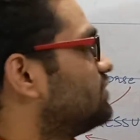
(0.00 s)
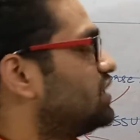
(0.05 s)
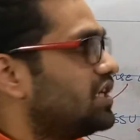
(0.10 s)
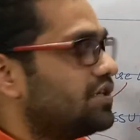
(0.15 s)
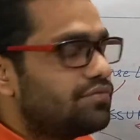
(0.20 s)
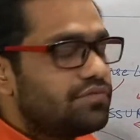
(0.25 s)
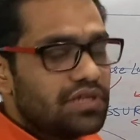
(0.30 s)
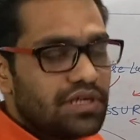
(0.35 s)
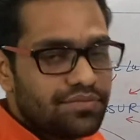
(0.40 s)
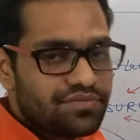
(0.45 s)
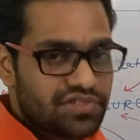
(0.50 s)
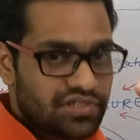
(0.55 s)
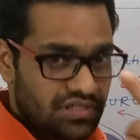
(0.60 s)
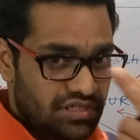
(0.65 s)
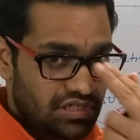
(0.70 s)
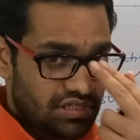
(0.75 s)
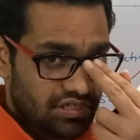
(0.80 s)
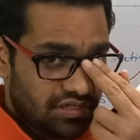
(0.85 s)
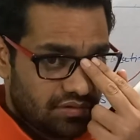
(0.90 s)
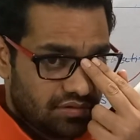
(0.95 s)
that we have
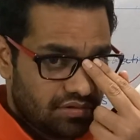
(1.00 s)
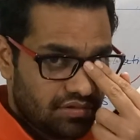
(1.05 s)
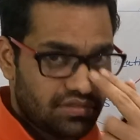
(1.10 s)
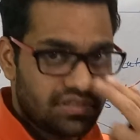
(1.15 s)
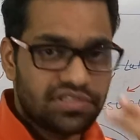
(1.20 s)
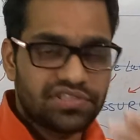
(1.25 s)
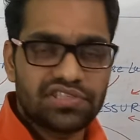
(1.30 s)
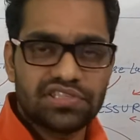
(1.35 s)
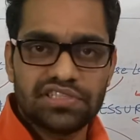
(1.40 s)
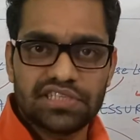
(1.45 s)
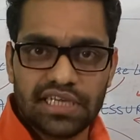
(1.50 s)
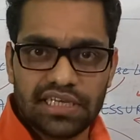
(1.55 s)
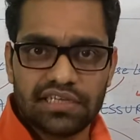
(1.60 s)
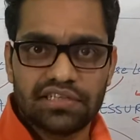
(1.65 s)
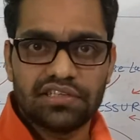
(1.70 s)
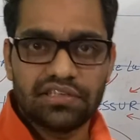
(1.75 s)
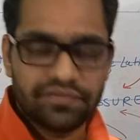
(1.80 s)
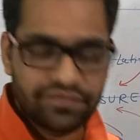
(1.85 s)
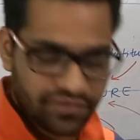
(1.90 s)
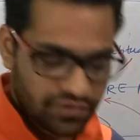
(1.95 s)
seen here. This is
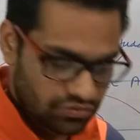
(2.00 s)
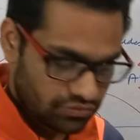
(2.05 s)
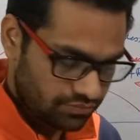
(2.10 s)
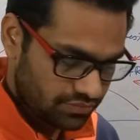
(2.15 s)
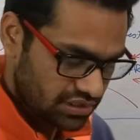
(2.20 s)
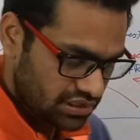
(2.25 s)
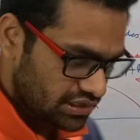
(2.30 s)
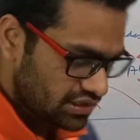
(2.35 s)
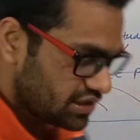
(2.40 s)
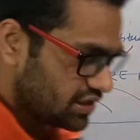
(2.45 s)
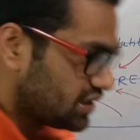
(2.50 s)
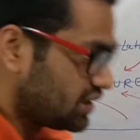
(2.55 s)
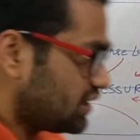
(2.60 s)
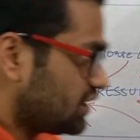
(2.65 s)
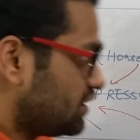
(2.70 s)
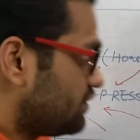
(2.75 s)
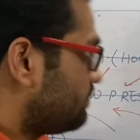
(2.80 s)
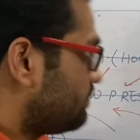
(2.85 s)
another phenomena taking here